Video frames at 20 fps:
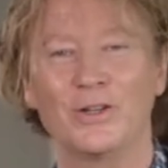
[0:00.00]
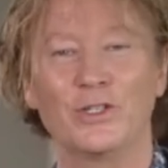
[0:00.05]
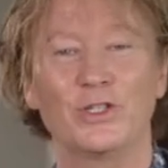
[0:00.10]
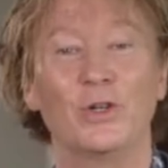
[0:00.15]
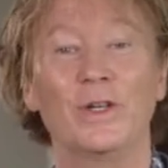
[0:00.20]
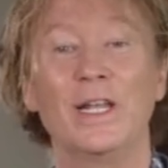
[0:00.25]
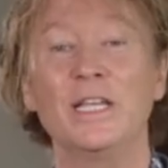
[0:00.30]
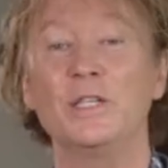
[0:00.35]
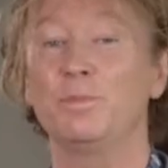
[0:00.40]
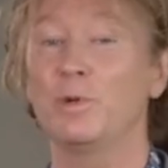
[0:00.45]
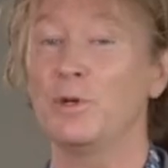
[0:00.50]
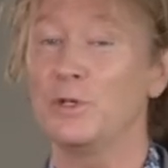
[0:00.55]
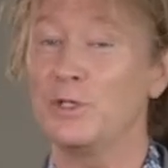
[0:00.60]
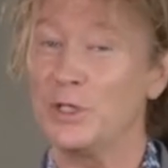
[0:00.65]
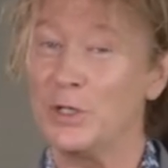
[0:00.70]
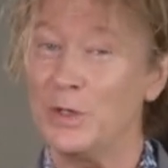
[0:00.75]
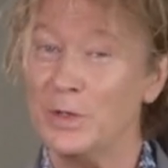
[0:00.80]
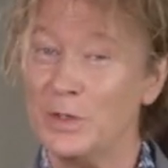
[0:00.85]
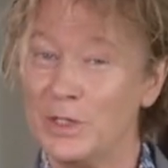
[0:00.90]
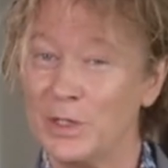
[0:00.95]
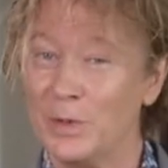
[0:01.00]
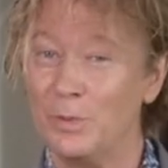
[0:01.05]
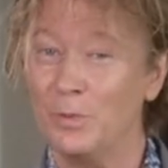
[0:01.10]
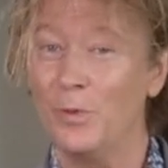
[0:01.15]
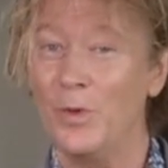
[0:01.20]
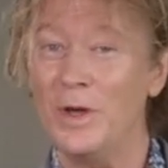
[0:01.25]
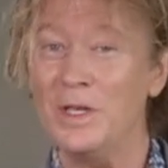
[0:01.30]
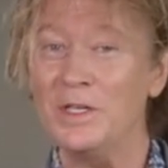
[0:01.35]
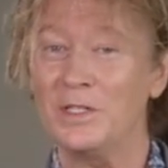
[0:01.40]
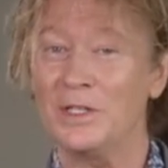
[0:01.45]
So let's pursue some
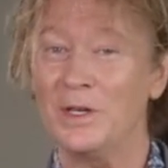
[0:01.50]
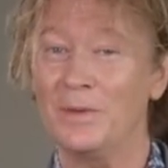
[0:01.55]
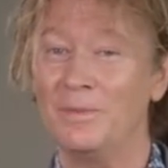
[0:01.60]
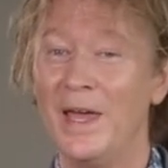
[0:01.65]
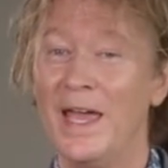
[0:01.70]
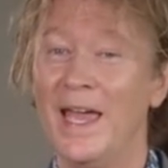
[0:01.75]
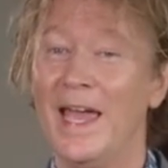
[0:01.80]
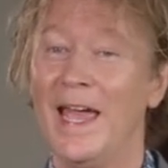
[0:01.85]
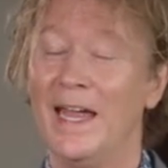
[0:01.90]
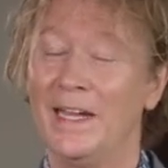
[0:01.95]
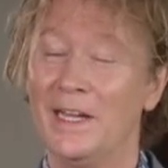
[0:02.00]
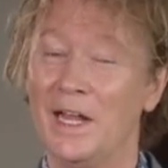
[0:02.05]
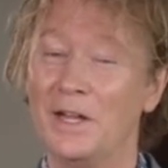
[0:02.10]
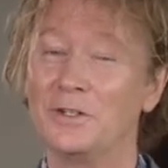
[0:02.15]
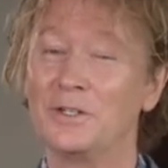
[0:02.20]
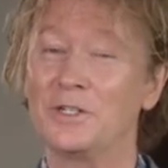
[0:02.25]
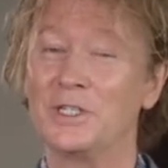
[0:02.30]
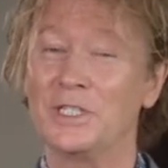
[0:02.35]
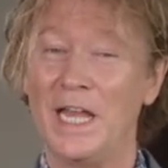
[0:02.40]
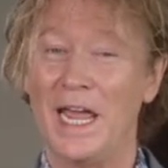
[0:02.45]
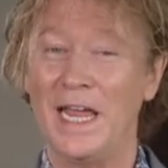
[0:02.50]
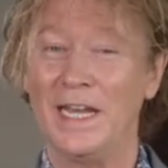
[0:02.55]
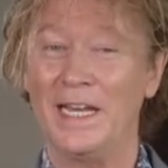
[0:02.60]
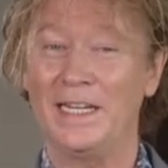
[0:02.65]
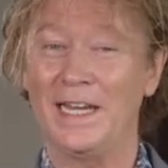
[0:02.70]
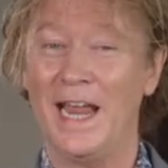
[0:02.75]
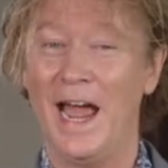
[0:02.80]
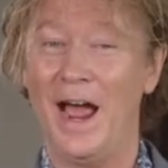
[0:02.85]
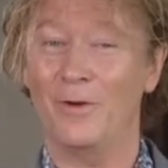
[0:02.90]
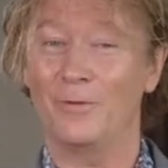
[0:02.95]
wisdom and
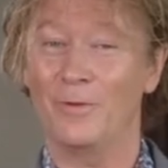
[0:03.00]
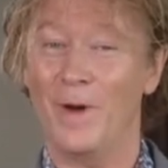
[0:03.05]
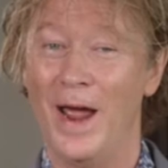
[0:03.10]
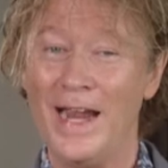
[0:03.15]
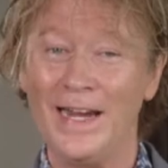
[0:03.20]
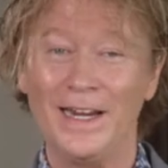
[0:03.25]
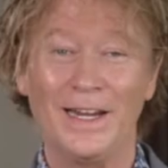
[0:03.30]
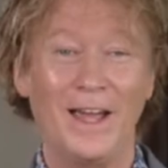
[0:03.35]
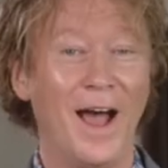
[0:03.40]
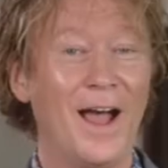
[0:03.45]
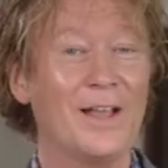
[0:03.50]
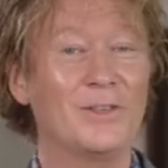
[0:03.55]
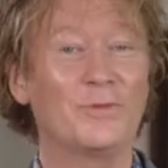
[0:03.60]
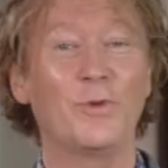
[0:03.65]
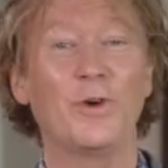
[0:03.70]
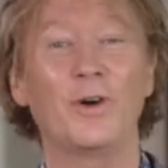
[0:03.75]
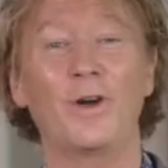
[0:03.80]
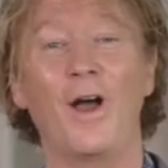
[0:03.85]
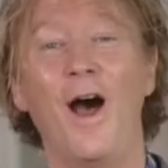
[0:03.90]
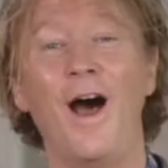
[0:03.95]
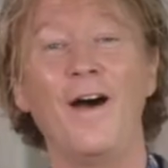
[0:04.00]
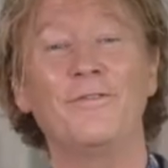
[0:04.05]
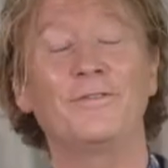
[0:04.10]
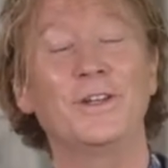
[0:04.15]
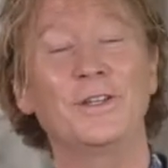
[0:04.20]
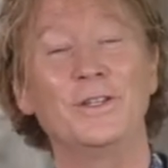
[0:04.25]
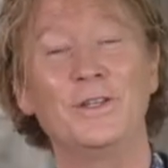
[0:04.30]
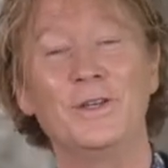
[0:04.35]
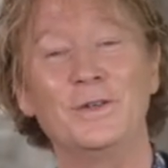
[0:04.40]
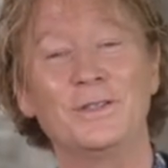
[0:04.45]
understanding now, right? God's Word
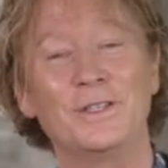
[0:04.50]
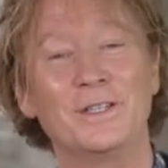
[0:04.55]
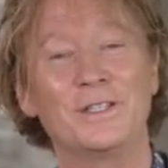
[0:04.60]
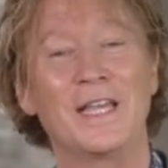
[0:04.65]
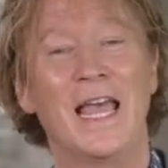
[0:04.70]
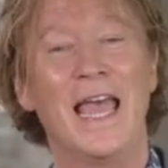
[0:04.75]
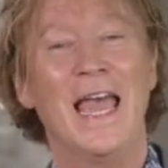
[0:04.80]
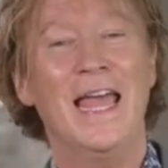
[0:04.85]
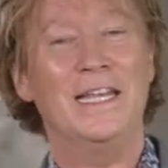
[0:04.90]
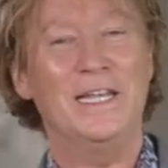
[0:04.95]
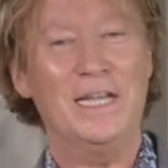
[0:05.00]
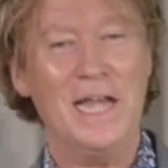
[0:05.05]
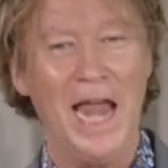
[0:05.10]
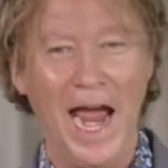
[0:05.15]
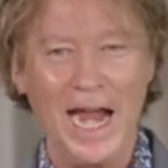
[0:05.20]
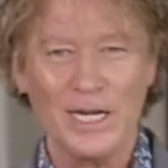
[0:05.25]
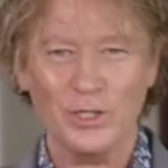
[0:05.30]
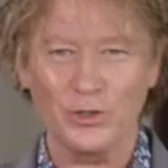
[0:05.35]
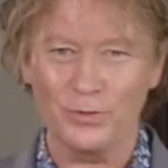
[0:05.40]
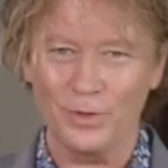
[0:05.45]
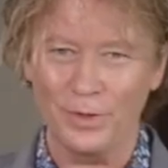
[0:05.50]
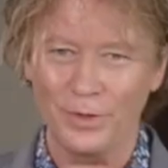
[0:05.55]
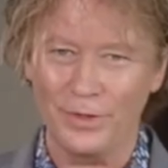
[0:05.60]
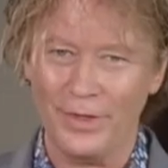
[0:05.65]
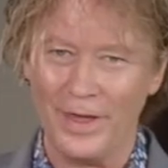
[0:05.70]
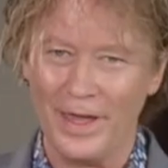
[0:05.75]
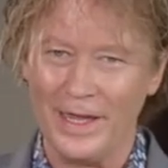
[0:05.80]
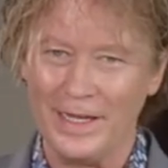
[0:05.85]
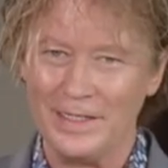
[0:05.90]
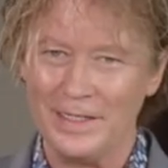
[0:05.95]
often uses natural
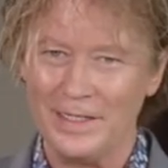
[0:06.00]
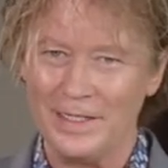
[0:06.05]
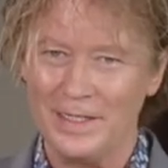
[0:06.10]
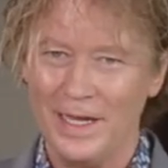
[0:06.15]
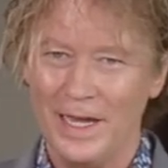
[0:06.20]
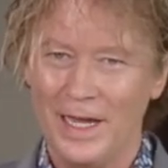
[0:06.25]
things